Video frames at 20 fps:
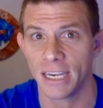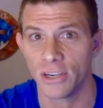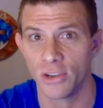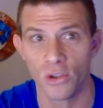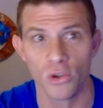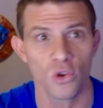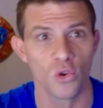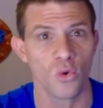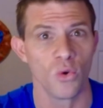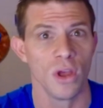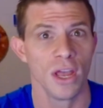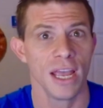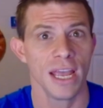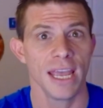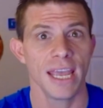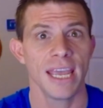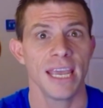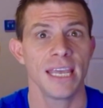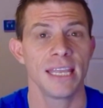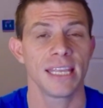can do
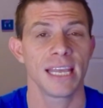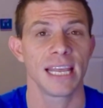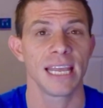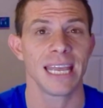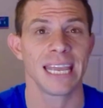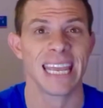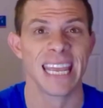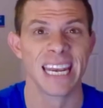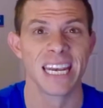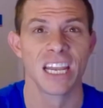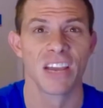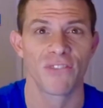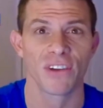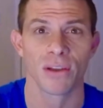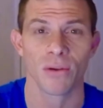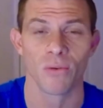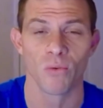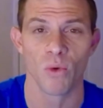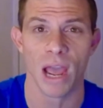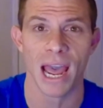in the end
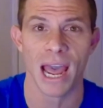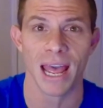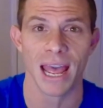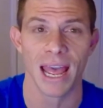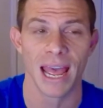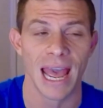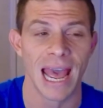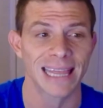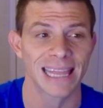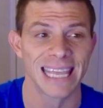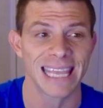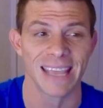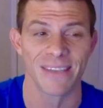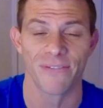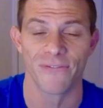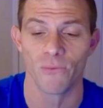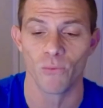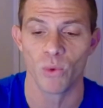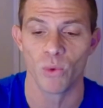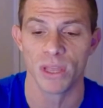of at the
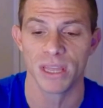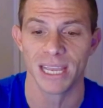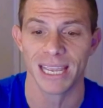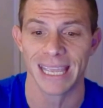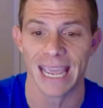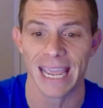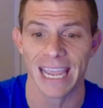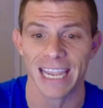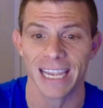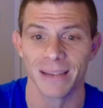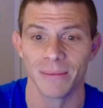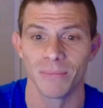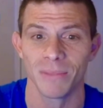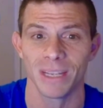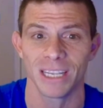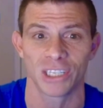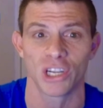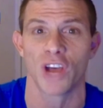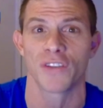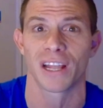when the
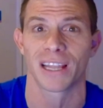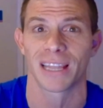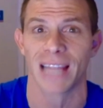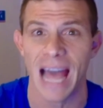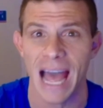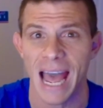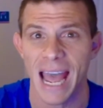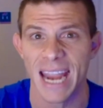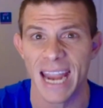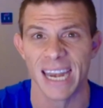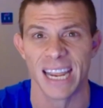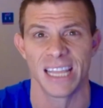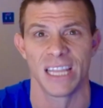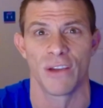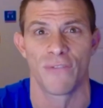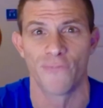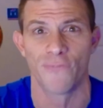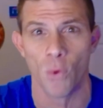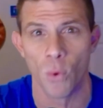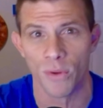game is on the line in
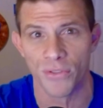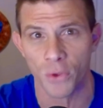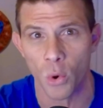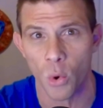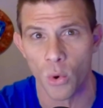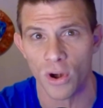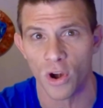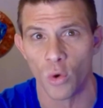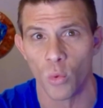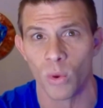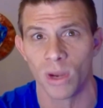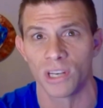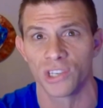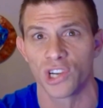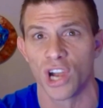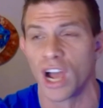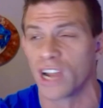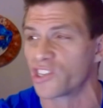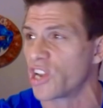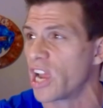the fourth quarter when
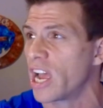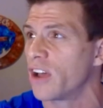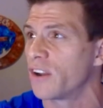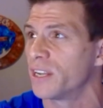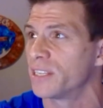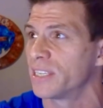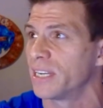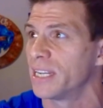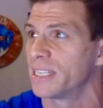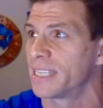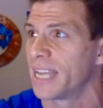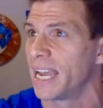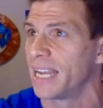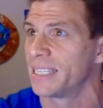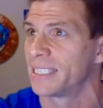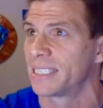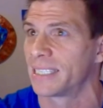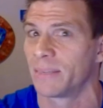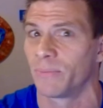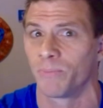Josh Allen is in his
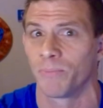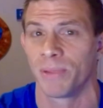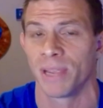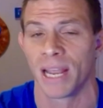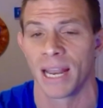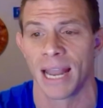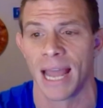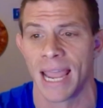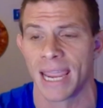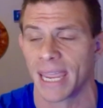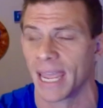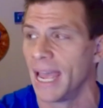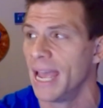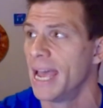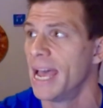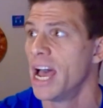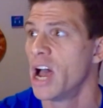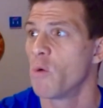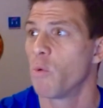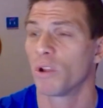head being like,
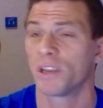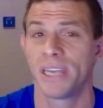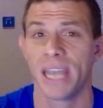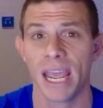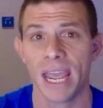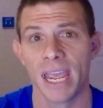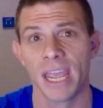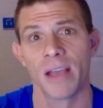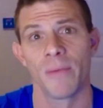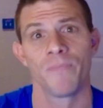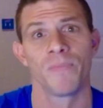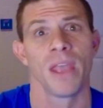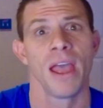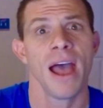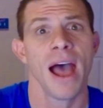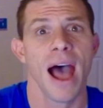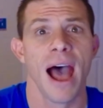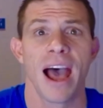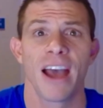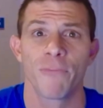well, damn,
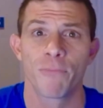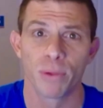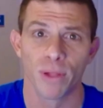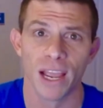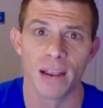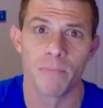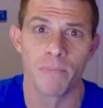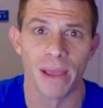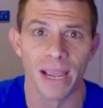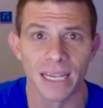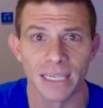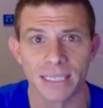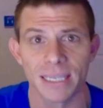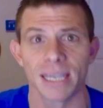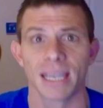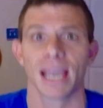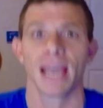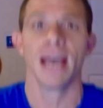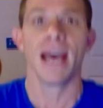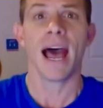I played
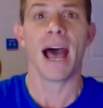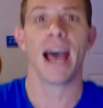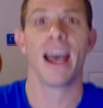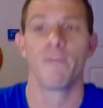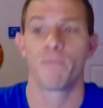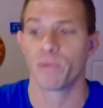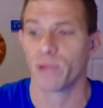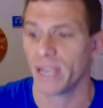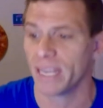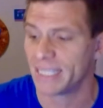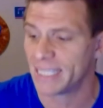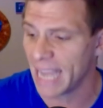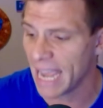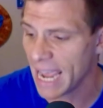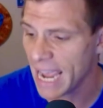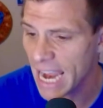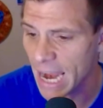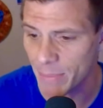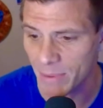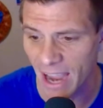basic, I played
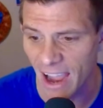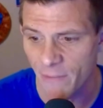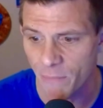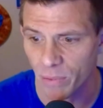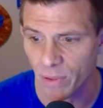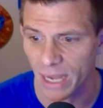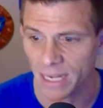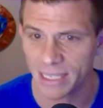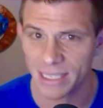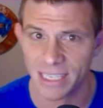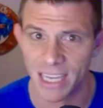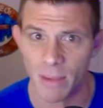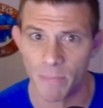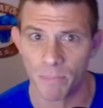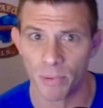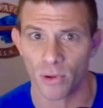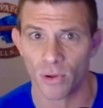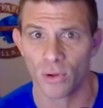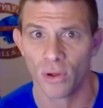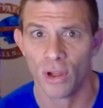tamed, I played
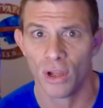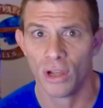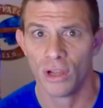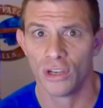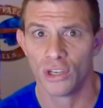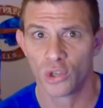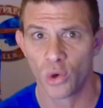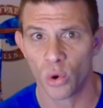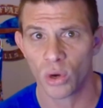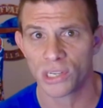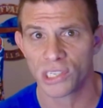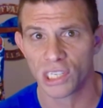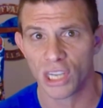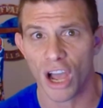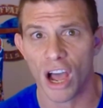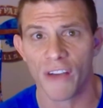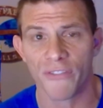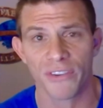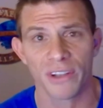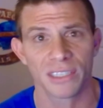simple Dorsey
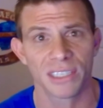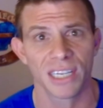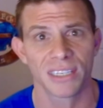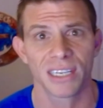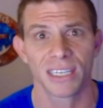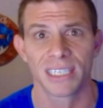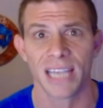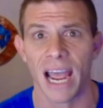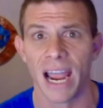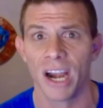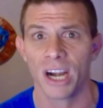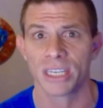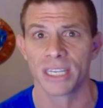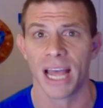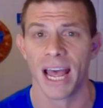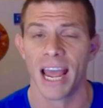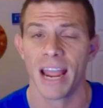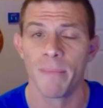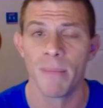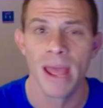offense this entire
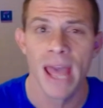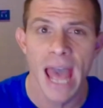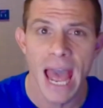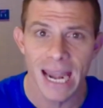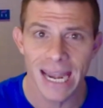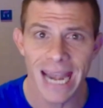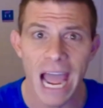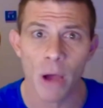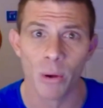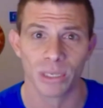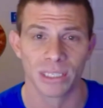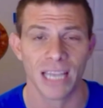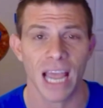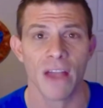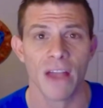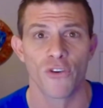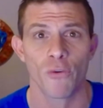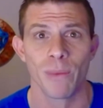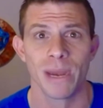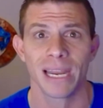time. Now it's
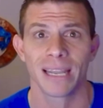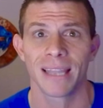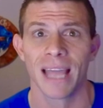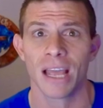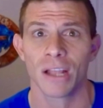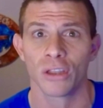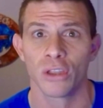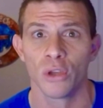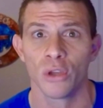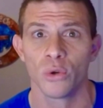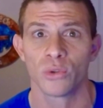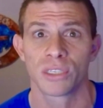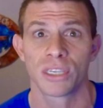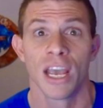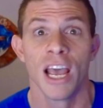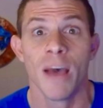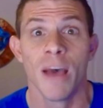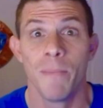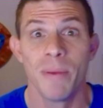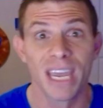time for me to let
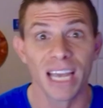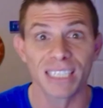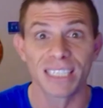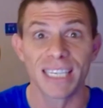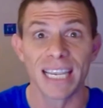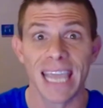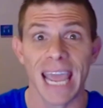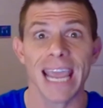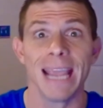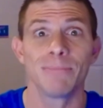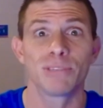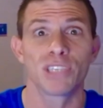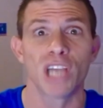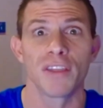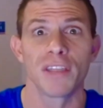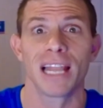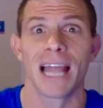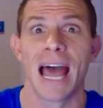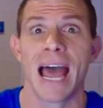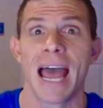loose because the game's
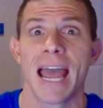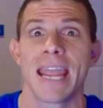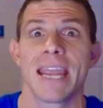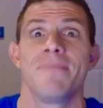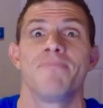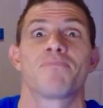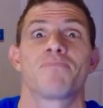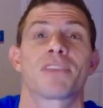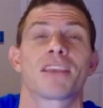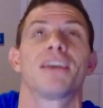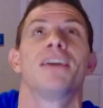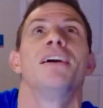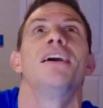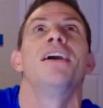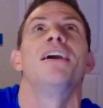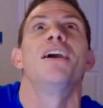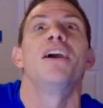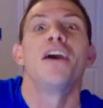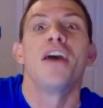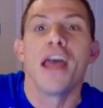on the line.
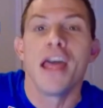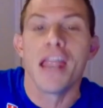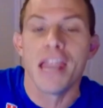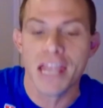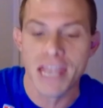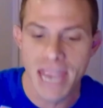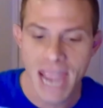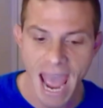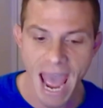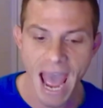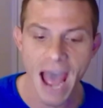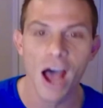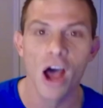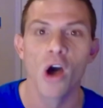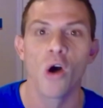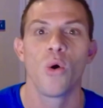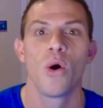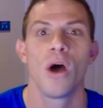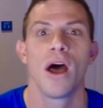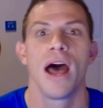
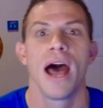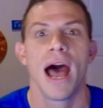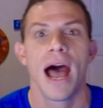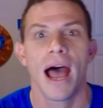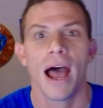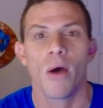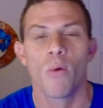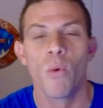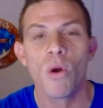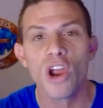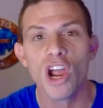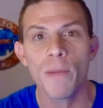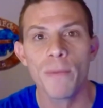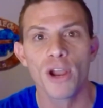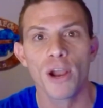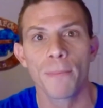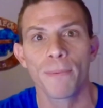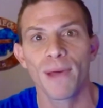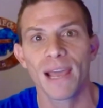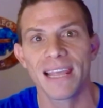Now we're going
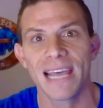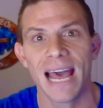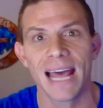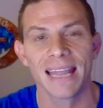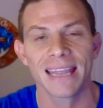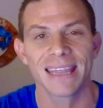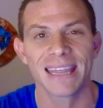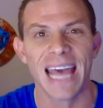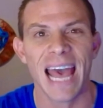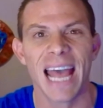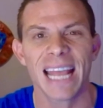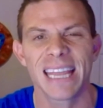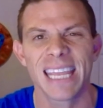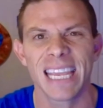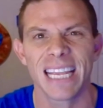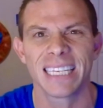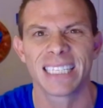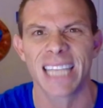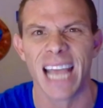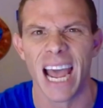to be able to play that
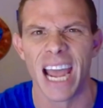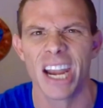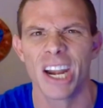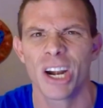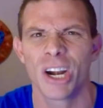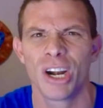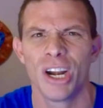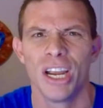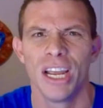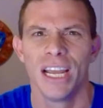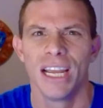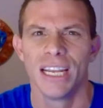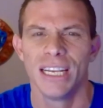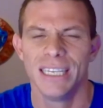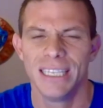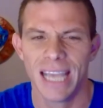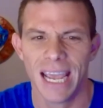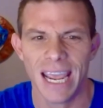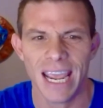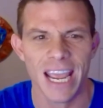the entire
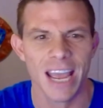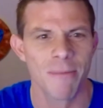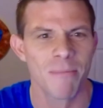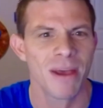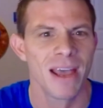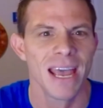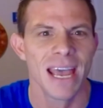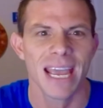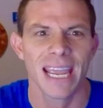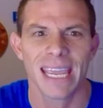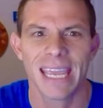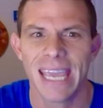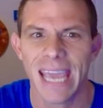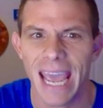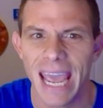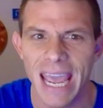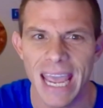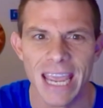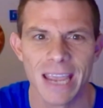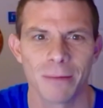damn
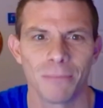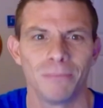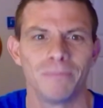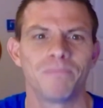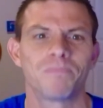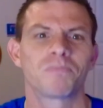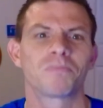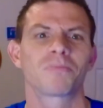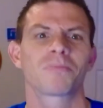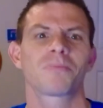game.